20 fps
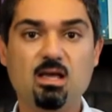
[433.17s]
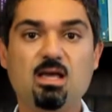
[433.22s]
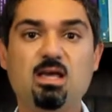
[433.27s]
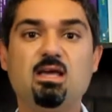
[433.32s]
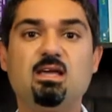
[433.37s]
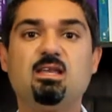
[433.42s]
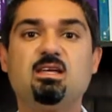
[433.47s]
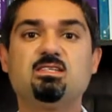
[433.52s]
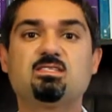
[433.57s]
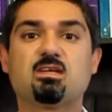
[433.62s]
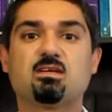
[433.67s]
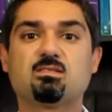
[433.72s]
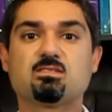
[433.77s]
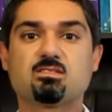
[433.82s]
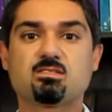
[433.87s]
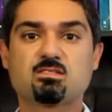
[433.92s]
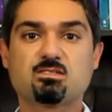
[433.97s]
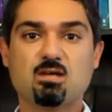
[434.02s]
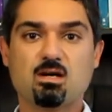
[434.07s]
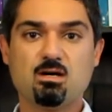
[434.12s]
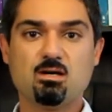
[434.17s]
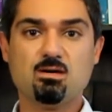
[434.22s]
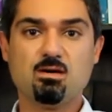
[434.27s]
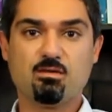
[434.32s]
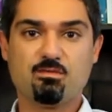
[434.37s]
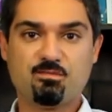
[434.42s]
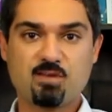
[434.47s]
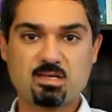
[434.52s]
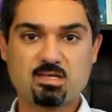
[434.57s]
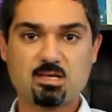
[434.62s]
It is so
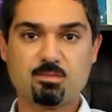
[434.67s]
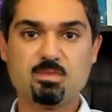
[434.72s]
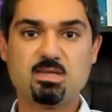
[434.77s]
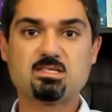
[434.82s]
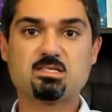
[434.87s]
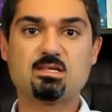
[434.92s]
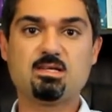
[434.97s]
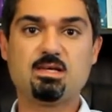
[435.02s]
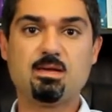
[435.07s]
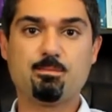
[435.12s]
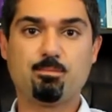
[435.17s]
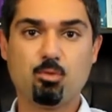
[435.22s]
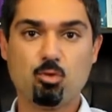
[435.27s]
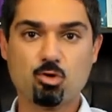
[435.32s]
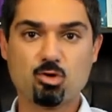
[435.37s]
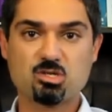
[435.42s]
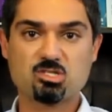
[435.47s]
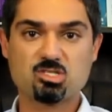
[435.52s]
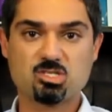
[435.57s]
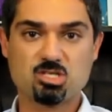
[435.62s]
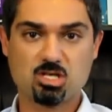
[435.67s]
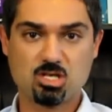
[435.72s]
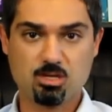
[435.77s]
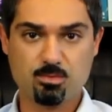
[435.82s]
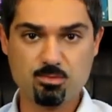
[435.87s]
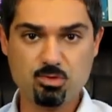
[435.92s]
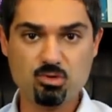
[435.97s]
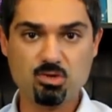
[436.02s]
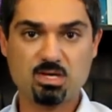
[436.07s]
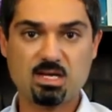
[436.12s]
fundamentally important to
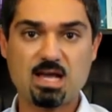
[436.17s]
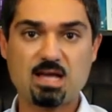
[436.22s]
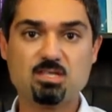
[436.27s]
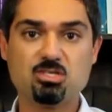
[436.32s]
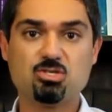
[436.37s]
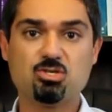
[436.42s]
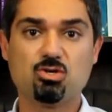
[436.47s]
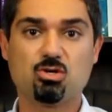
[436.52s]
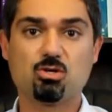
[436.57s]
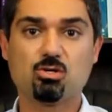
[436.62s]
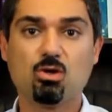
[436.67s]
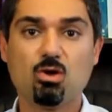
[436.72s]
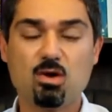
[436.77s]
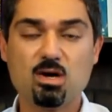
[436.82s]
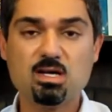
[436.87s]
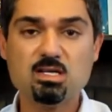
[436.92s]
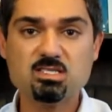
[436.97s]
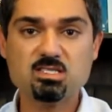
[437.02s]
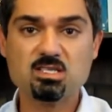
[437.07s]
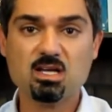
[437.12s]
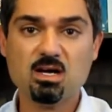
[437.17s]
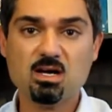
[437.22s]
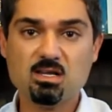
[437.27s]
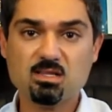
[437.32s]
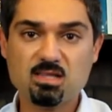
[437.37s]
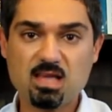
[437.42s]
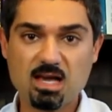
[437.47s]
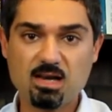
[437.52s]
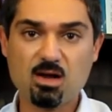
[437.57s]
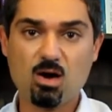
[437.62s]
communicate to your clients
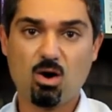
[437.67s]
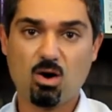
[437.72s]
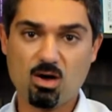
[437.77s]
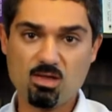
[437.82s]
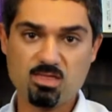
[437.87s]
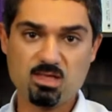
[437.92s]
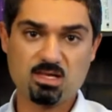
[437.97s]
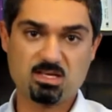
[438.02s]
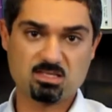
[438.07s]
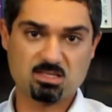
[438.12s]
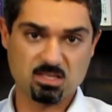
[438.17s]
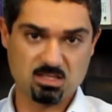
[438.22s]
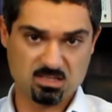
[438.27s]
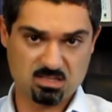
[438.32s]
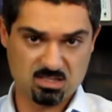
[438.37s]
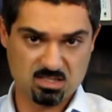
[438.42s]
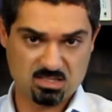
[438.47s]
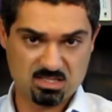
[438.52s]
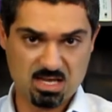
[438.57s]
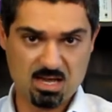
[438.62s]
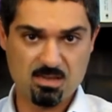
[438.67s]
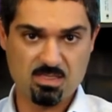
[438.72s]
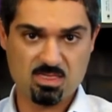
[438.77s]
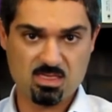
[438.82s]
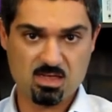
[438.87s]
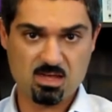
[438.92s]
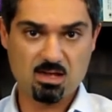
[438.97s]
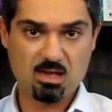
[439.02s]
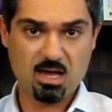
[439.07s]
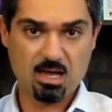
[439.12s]
that I think it's the
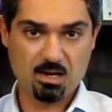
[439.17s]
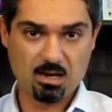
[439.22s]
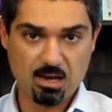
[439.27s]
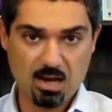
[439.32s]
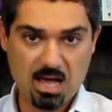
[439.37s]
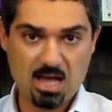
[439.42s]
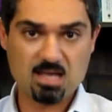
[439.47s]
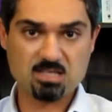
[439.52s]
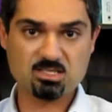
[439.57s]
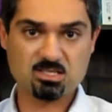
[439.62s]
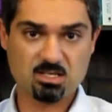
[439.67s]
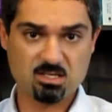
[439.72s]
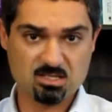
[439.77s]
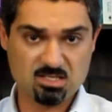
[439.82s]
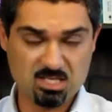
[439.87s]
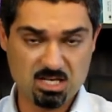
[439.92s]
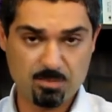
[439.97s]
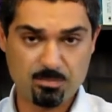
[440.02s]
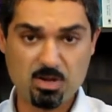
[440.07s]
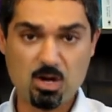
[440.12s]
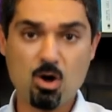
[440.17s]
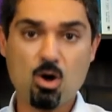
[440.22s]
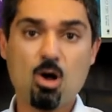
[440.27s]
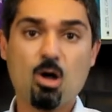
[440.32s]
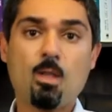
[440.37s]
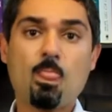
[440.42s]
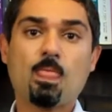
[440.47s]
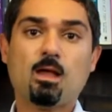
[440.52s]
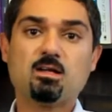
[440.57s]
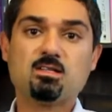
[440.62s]
10th and last tip.
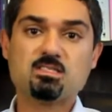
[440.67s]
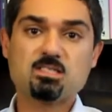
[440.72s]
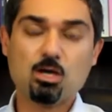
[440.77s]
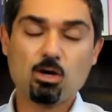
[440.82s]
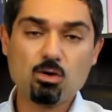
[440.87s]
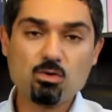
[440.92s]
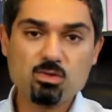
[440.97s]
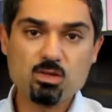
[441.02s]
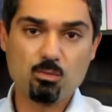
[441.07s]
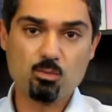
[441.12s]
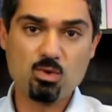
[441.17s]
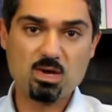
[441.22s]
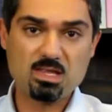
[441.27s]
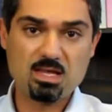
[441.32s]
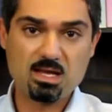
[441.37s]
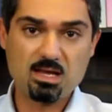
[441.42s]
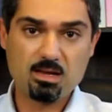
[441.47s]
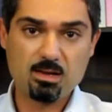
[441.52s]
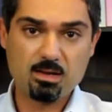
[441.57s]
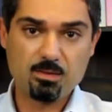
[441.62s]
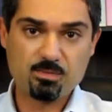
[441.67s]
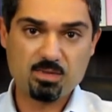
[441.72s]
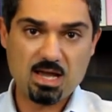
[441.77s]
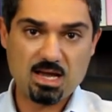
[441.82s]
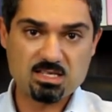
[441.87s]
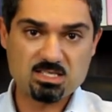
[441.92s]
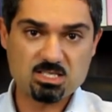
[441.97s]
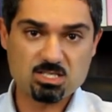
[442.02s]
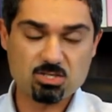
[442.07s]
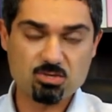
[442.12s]
Tell them where their
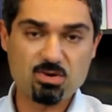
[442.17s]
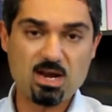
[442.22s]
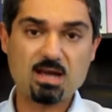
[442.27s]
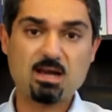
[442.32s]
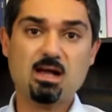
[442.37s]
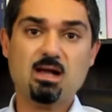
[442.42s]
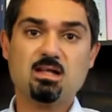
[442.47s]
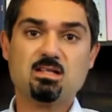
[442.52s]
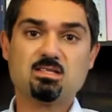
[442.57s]
cases are at.